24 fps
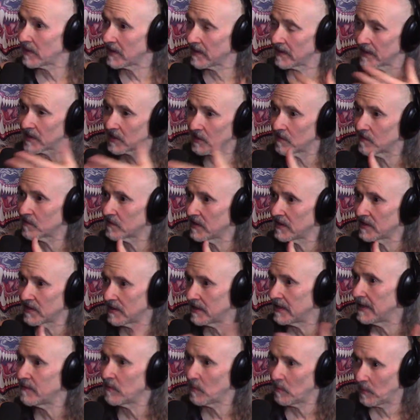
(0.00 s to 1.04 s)
Like you said,
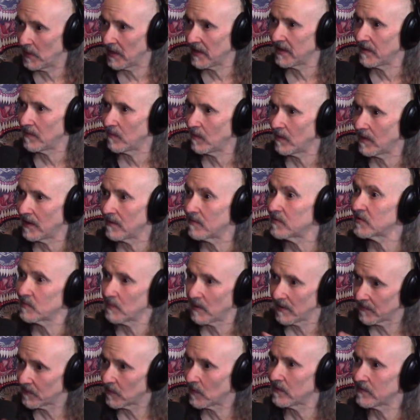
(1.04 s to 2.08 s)
you'd never been in one. It was
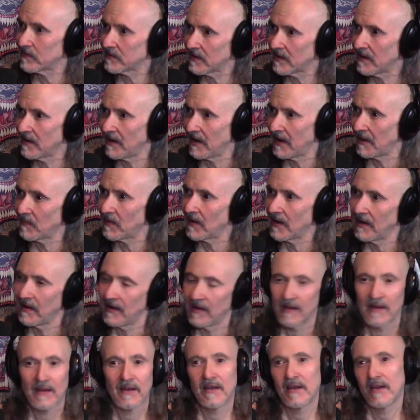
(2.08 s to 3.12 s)
my first time.
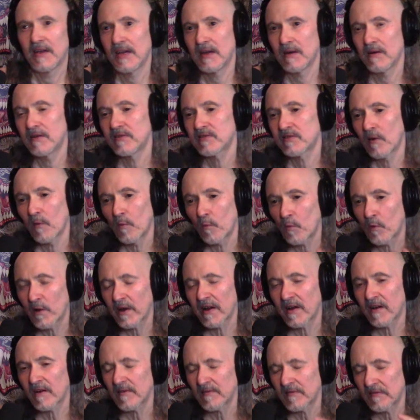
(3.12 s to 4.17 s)
Yeah. It was a
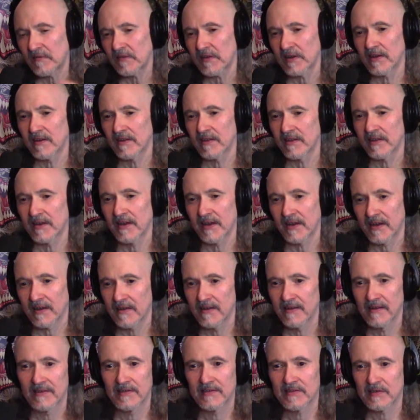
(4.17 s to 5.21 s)
weird feeling
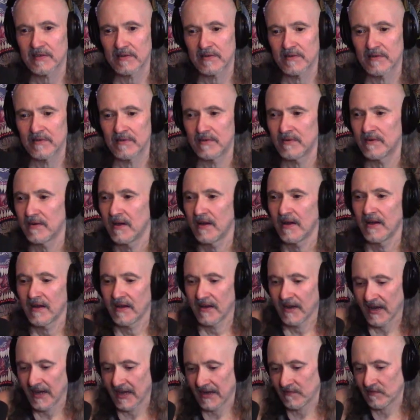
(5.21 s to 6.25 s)
to
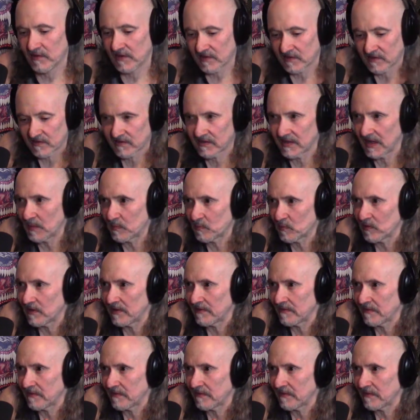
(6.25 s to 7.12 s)
have this separate...